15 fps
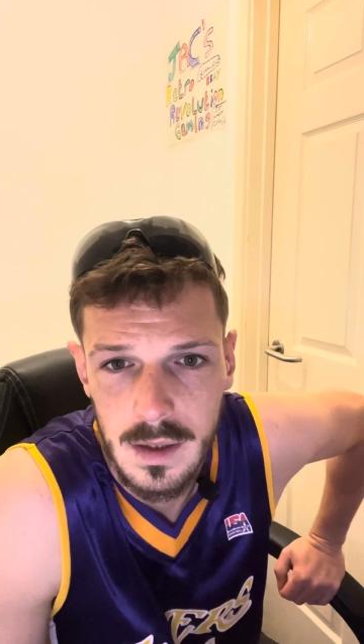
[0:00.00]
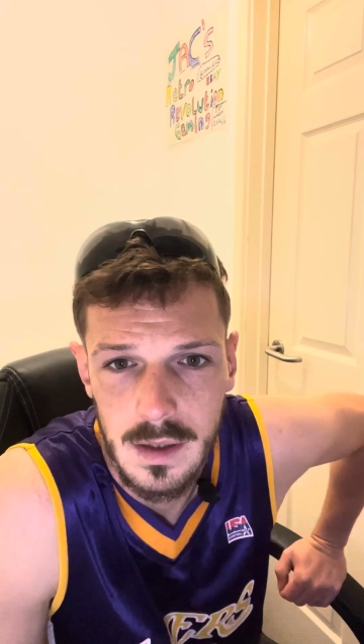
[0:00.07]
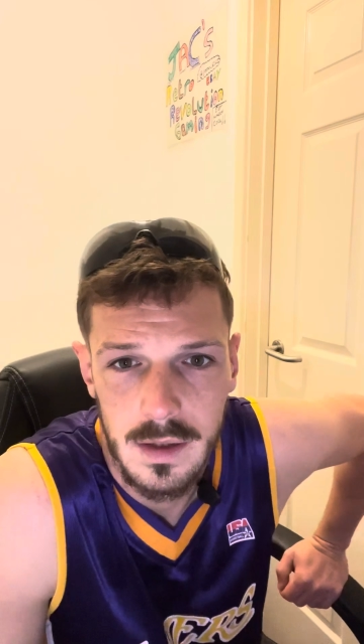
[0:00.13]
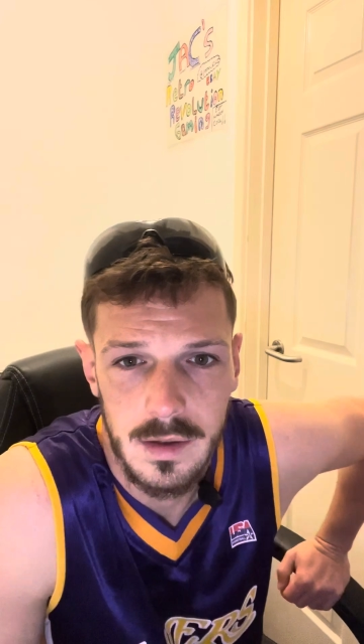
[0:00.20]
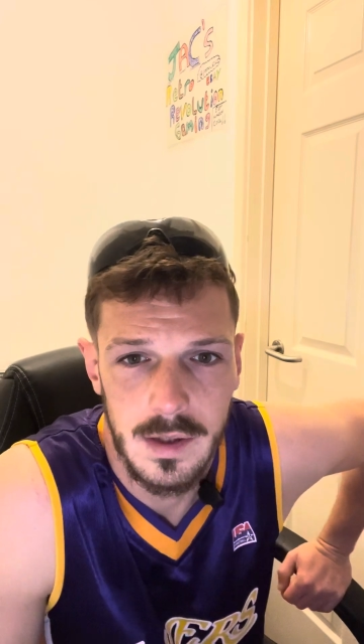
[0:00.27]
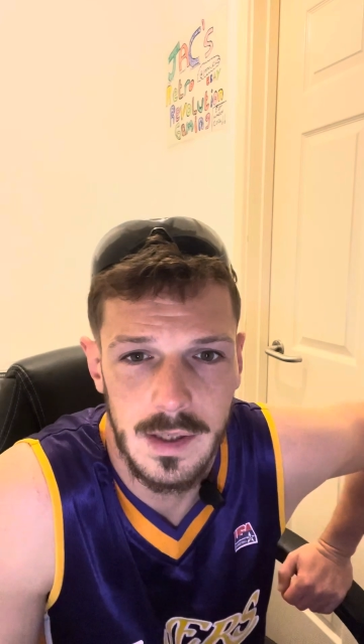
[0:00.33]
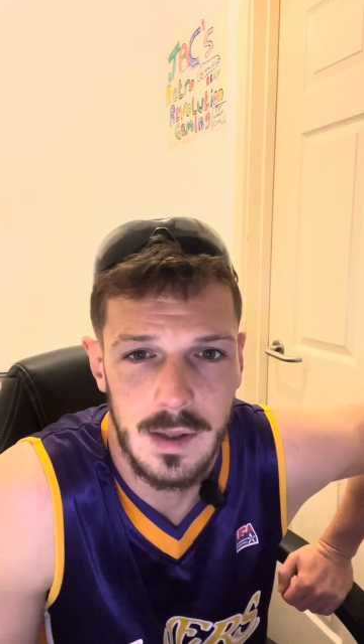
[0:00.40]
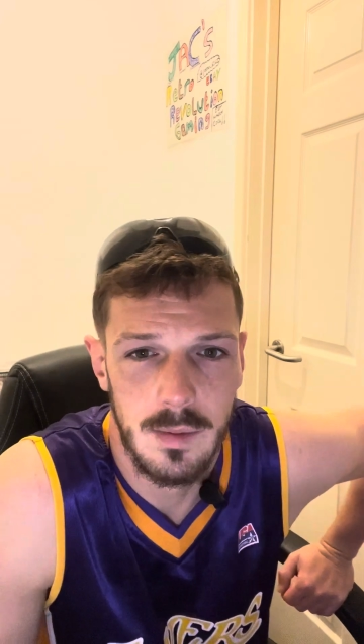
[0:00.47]

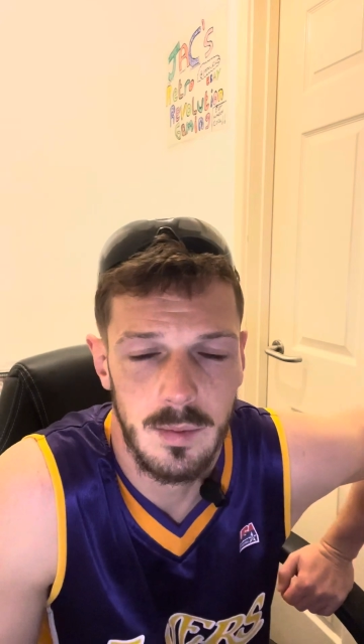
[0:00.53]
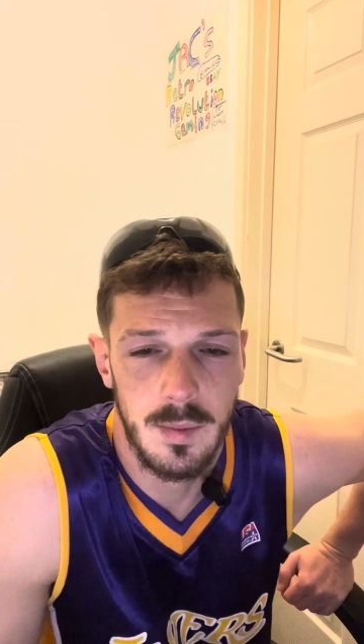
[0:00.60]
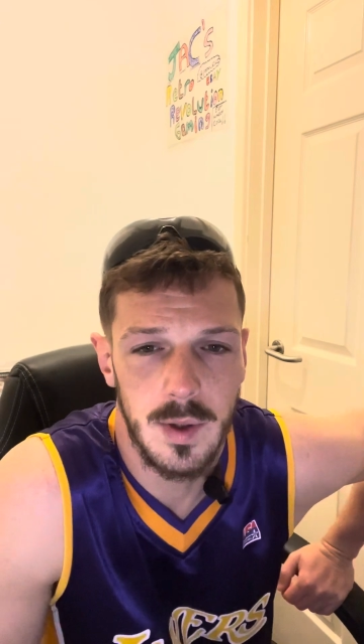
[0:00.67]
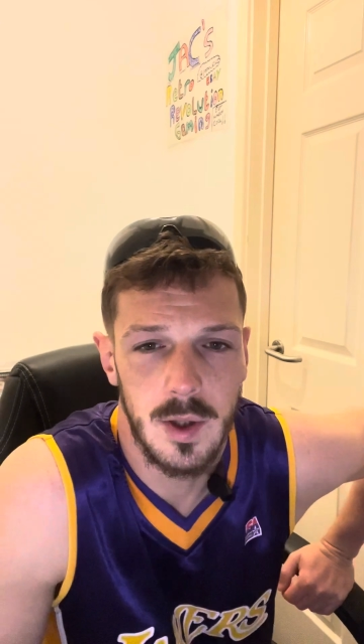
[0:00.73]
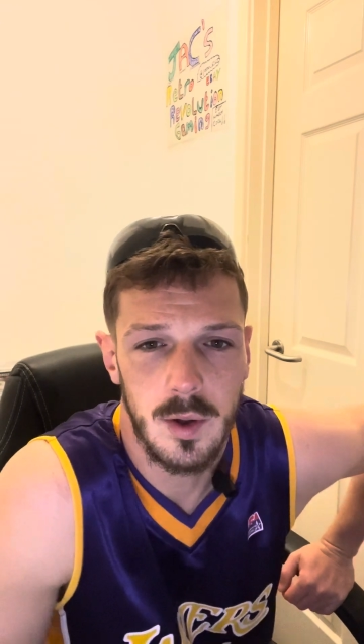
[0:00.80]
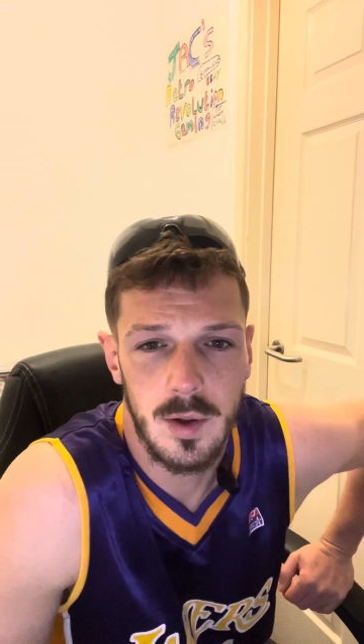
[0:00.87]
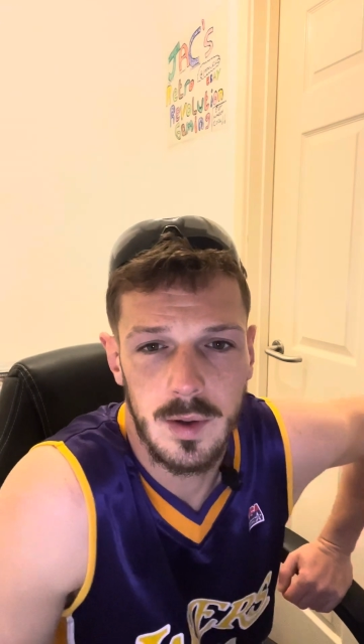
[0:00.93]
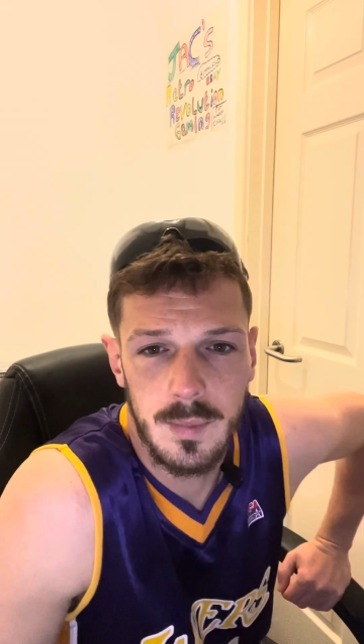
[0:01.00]
Today we're
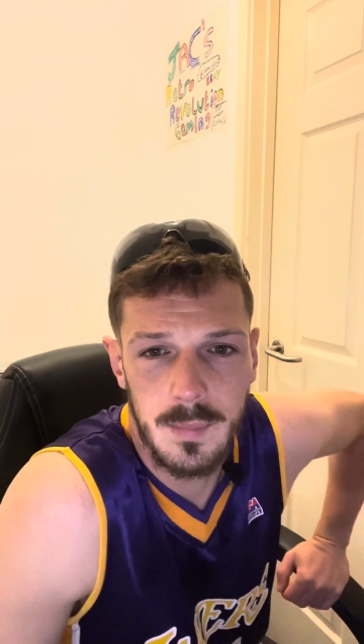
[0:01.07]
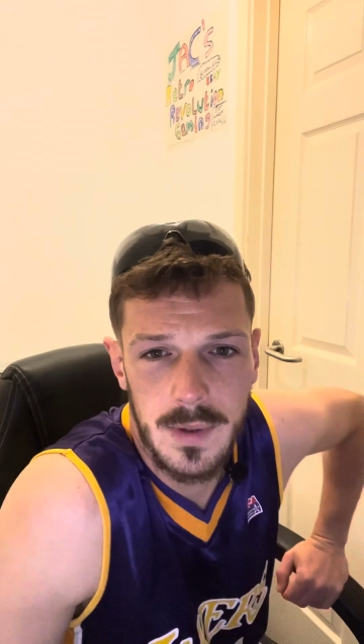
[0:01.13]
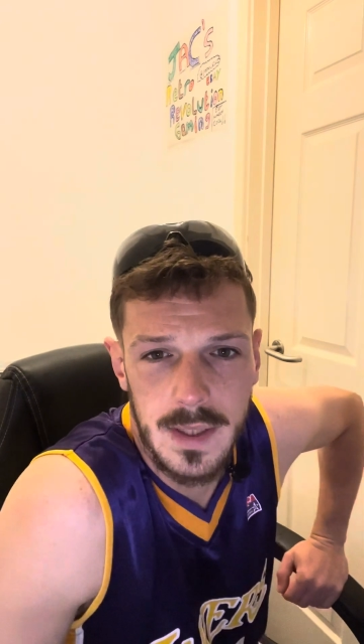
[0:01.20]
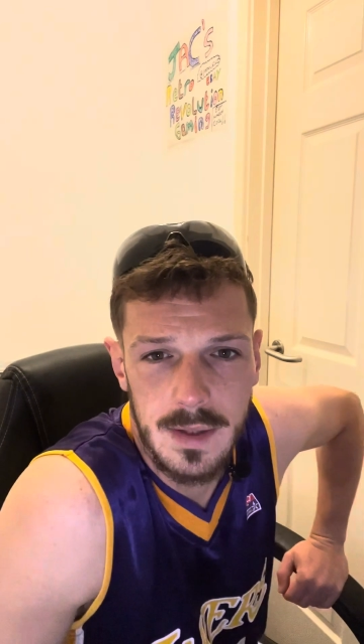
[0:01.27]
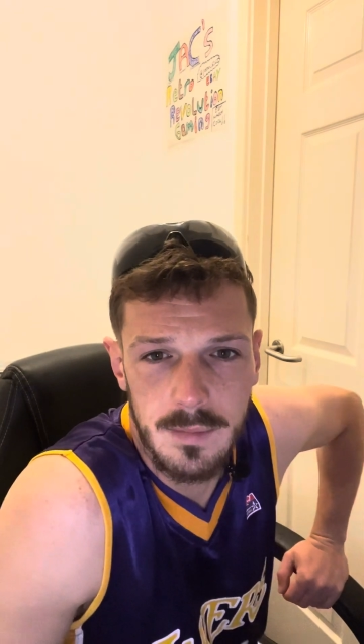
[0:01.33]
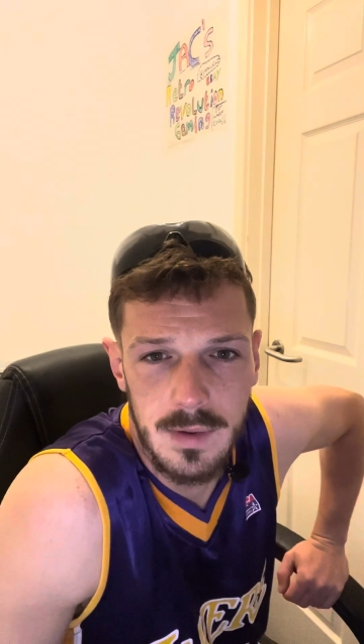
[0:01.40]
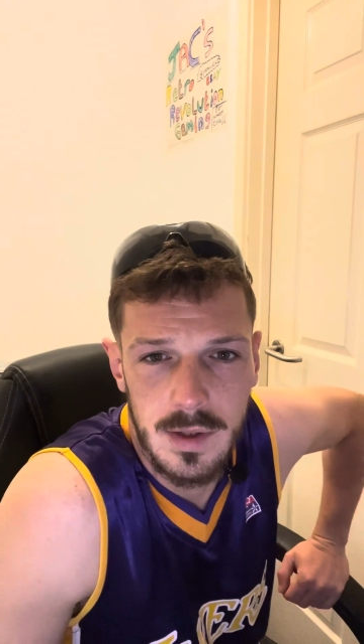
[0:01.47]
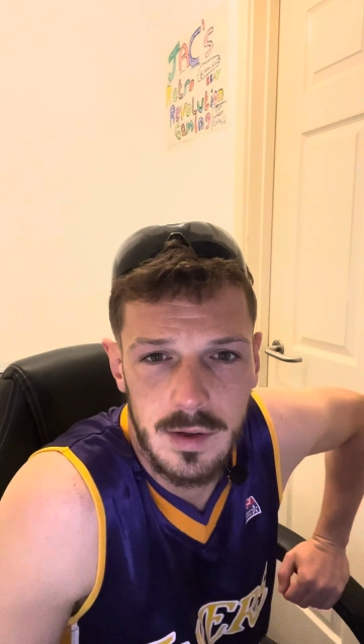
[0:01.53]
going to be
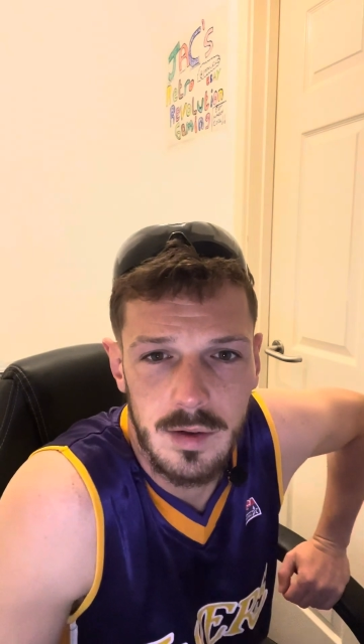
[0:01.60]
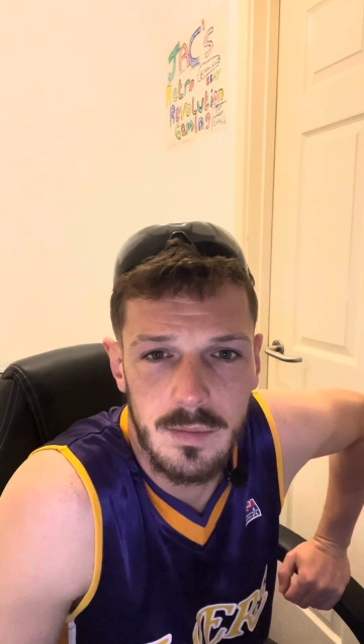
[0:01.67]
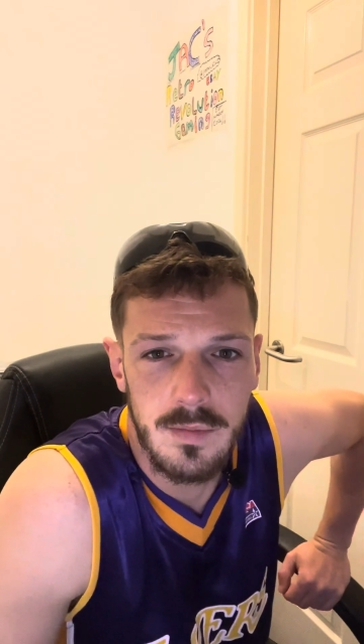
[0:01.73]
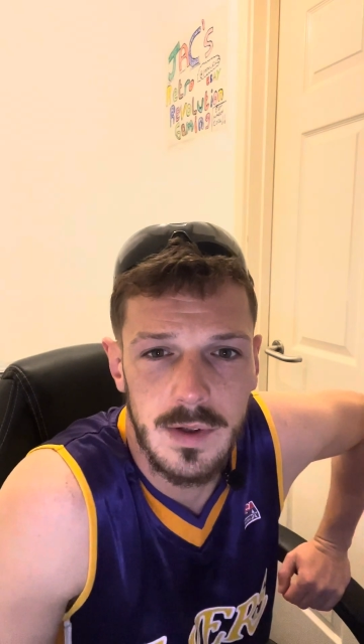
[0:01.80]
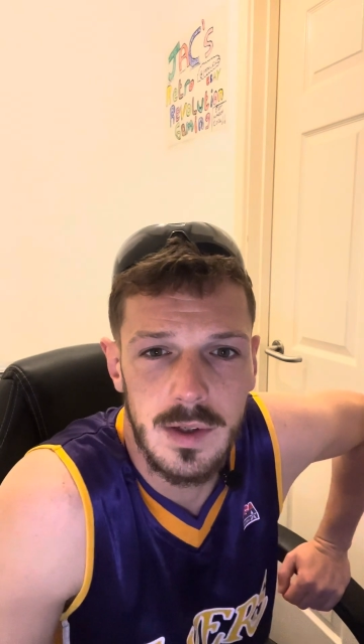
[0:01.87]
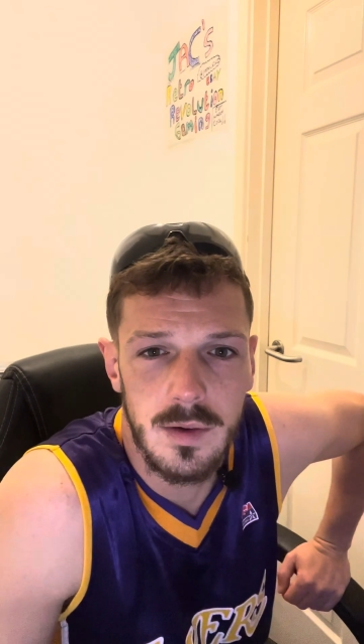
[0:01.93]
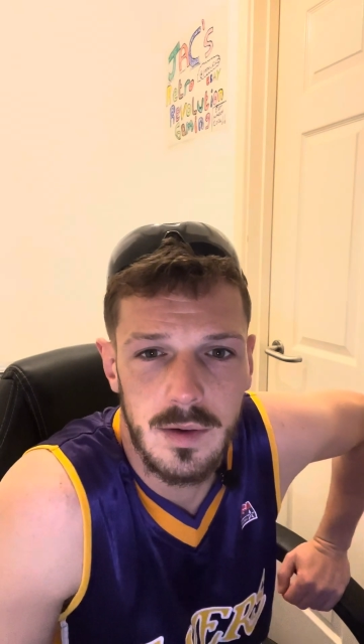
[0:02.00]
giving you some video